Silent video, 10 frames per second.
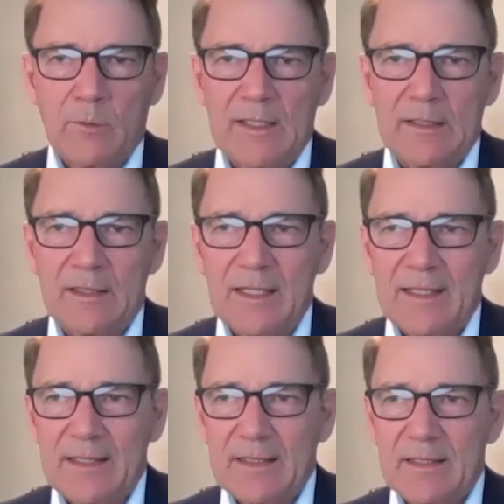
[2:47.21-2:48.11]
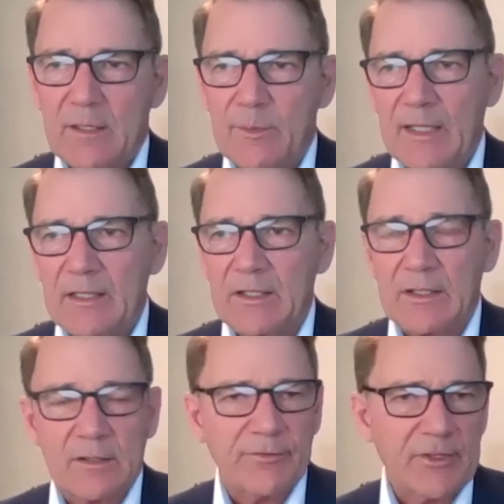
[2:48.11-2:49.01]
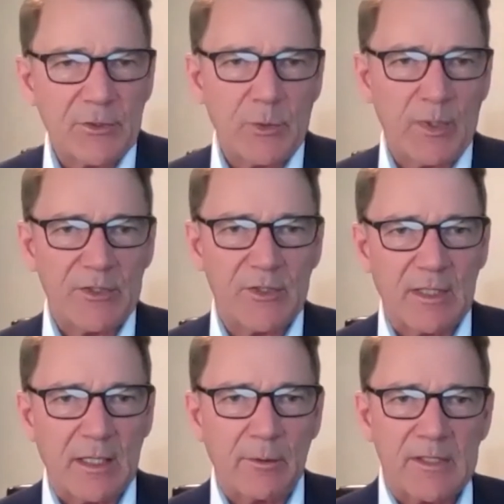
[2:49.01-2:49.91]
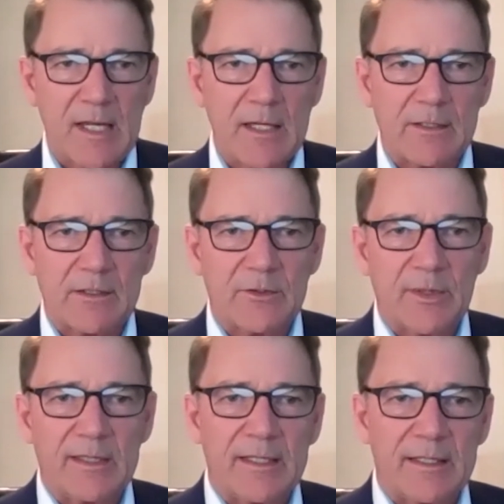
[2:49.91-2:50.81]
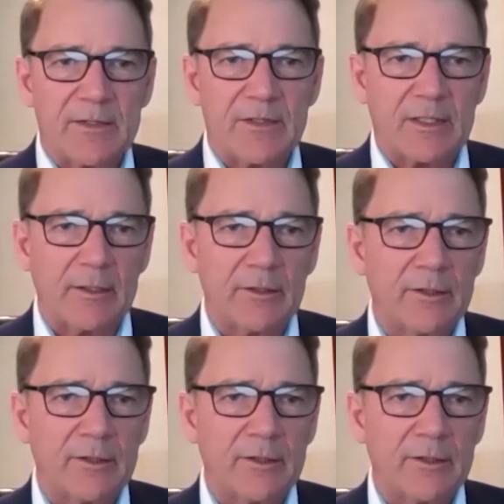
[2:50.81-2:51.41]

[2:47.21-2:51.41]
Well, let's go back to the first question I was asked 20 years ago.